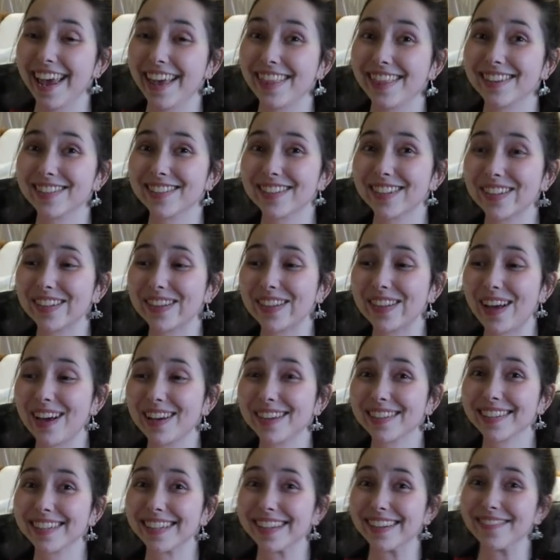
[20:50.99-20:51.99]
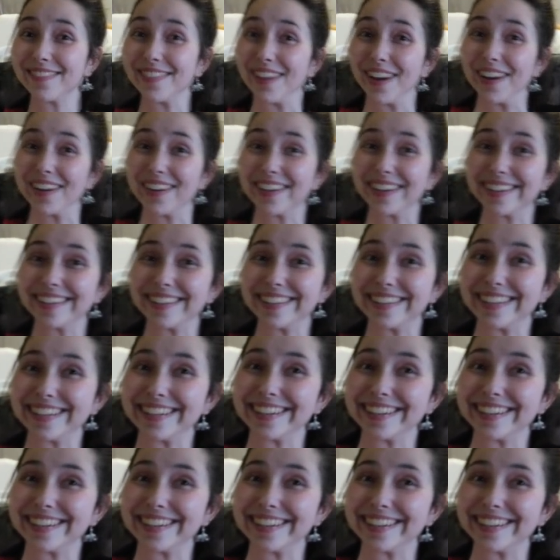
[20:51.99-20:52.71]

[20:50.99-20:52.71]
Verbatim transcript: There's a Lush gift card in